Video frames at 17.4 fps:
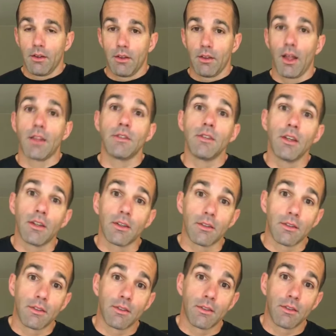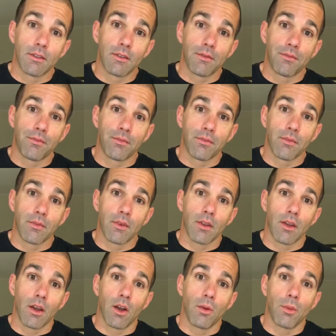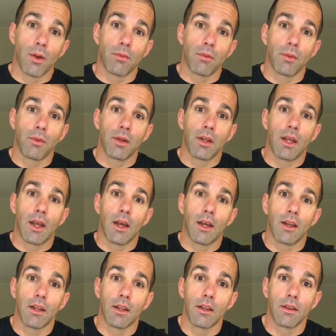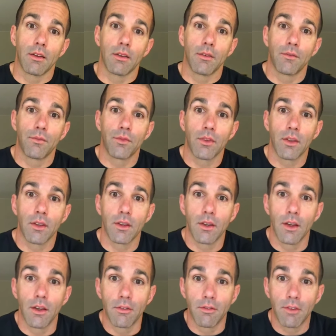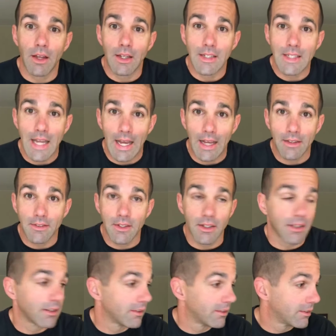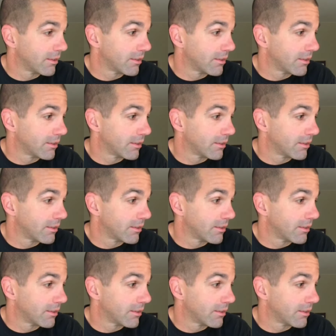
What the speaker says: that's it. I hope everybody had a fantastic